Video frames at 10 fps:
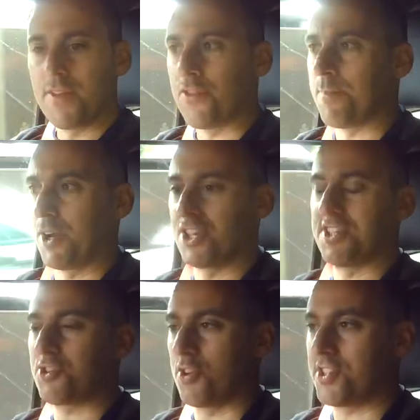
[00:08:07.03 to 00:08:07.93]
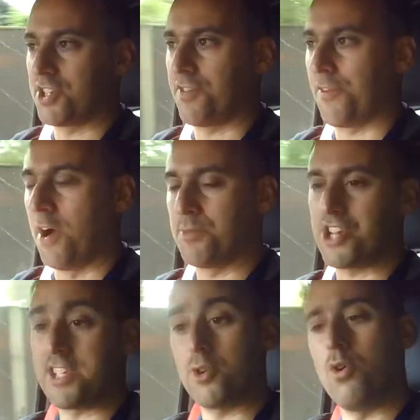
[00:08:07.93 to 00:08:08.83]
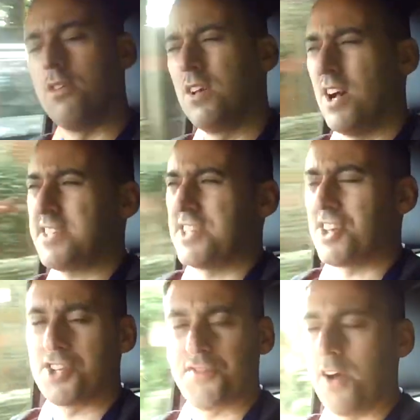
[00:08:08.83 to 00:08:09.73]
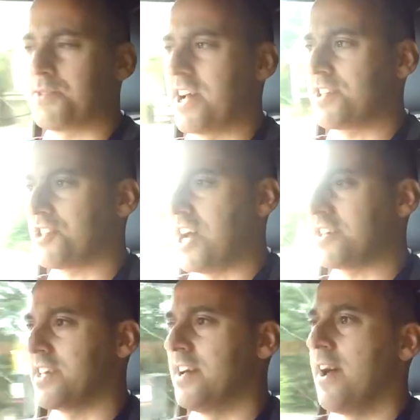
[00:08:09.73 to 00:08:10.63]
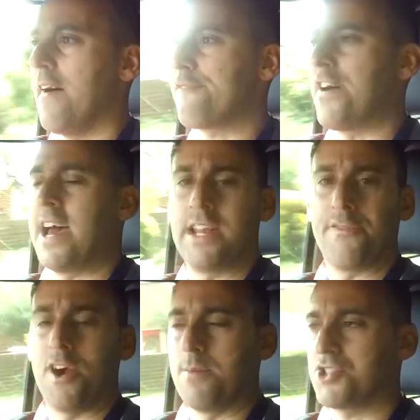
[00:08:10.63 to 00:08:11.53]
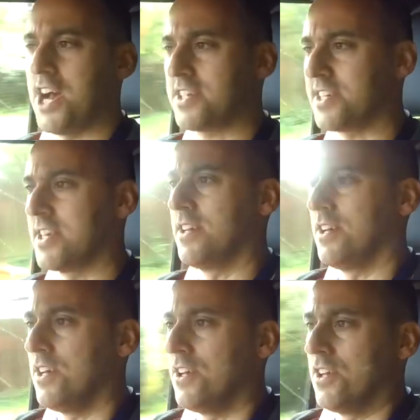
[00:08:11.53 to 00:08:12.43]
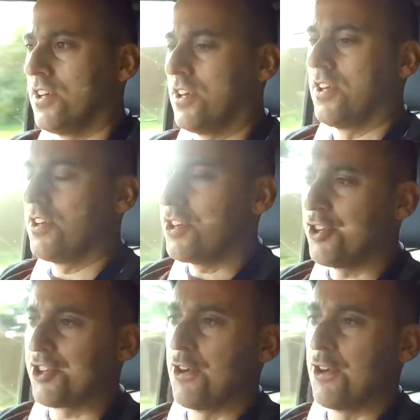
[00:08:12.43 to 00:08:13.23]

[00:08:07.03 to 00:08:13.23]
because it's got such a firm chassis, or I say such a firm chassis, a fairly firm chassis, you do